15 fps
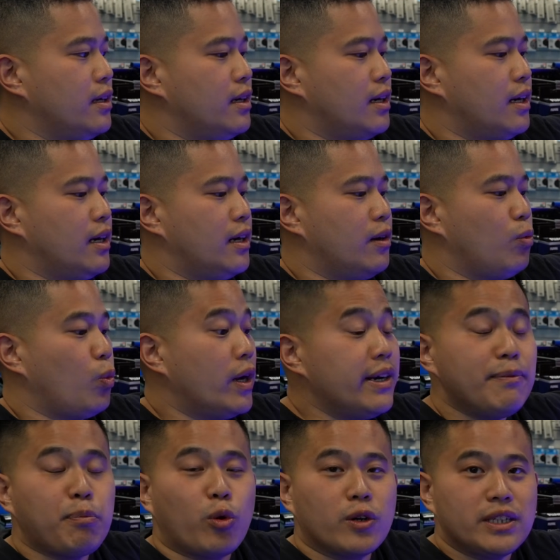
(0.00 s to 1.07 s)
One
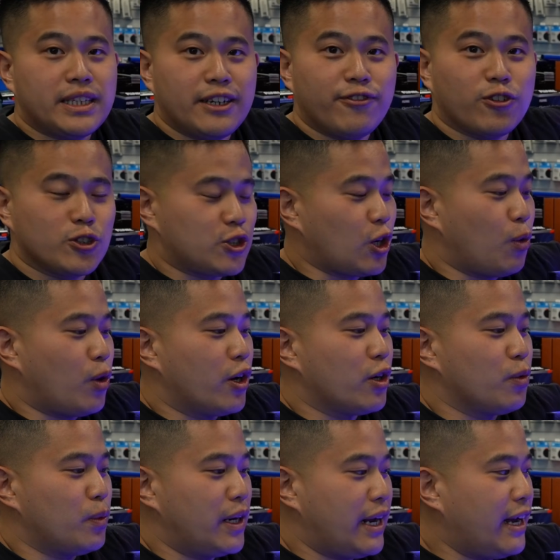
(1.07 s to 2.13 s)
important thing for
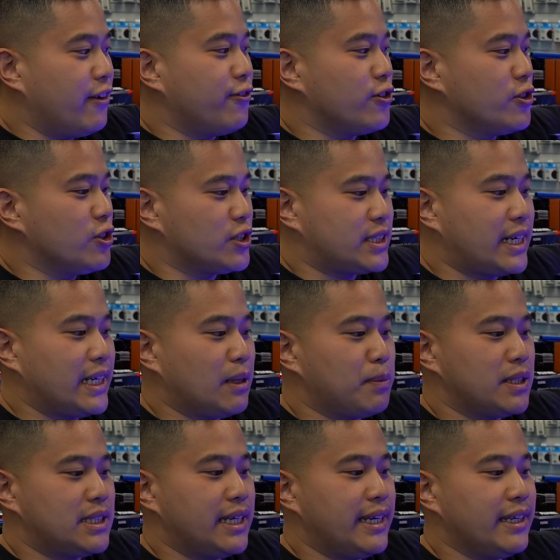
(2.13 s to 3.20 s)
saltwater, whenever you're setting up
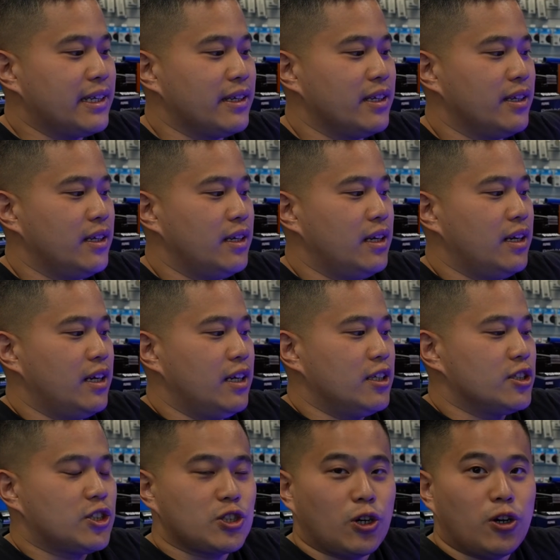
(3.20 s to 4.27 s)
a tank,
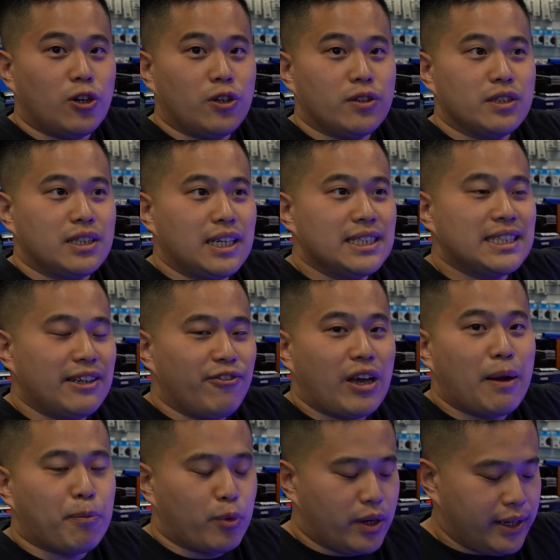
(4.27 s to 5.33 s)
salt doesn't
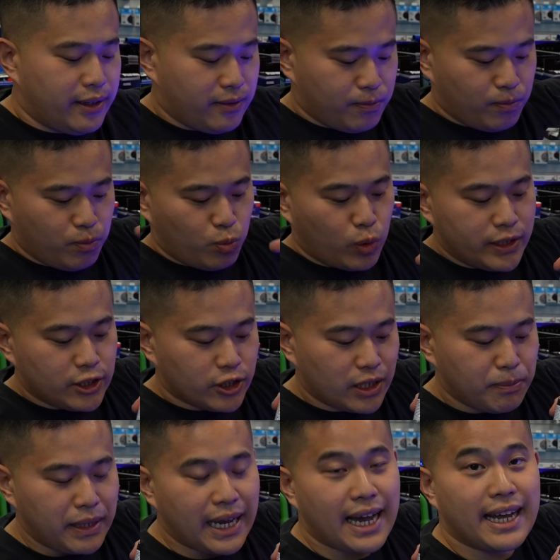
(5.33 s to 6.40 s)
evaporate. What you're
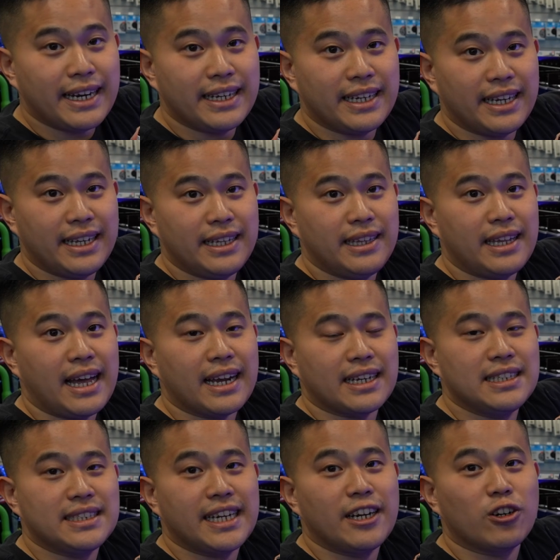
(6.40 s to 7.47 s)
gonna be adding in that
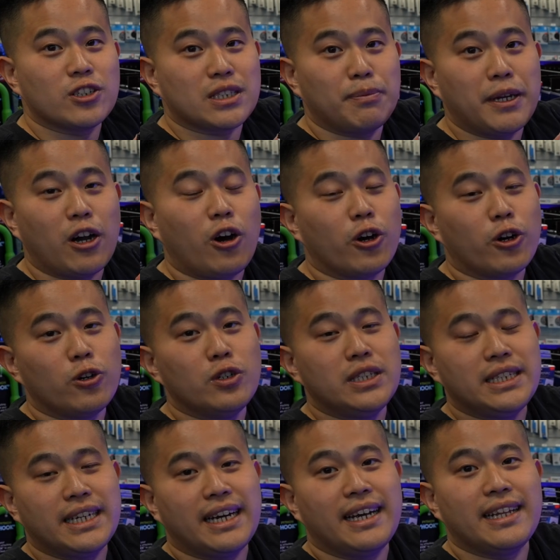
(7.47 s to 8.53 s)
container is gonna be
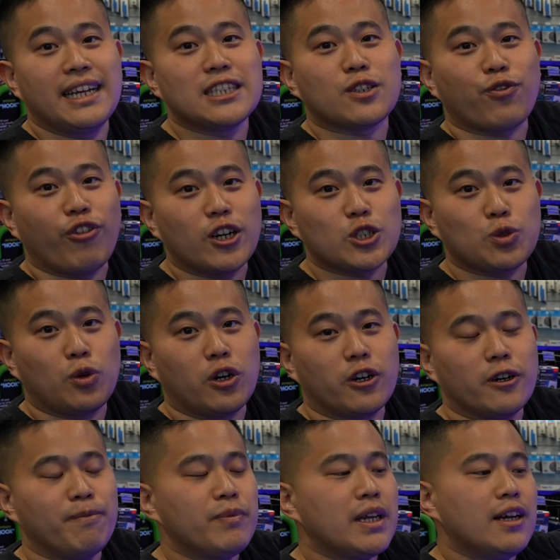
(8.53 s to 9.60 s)
RODI, that's fresh
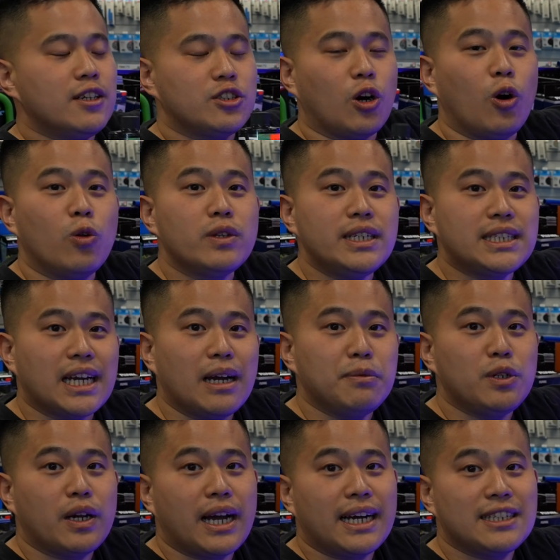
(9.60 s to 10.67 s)
water. The only time
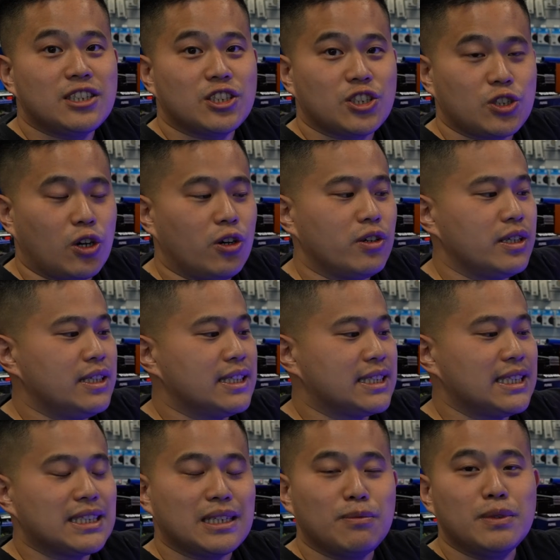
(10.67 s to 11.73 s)
you add salt in the
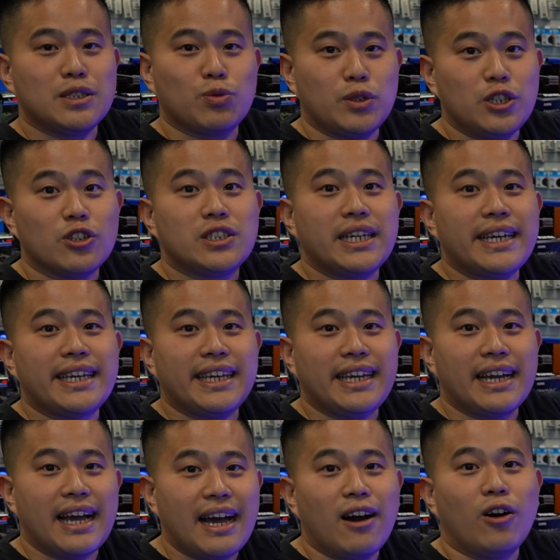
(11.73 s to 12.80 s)
system is when you're taking
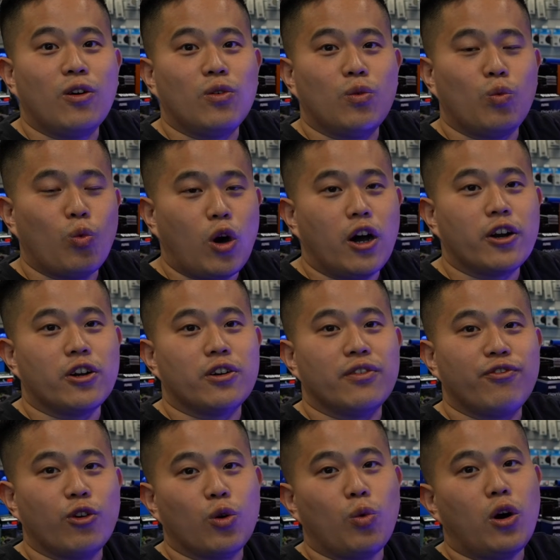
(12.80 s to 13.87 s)
out water
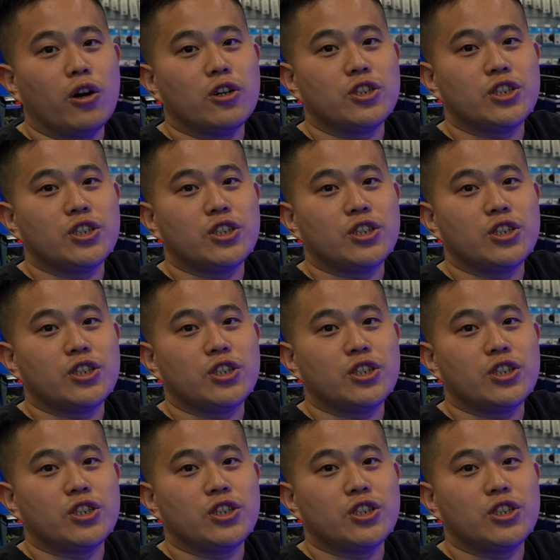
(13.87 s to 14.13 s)
for a water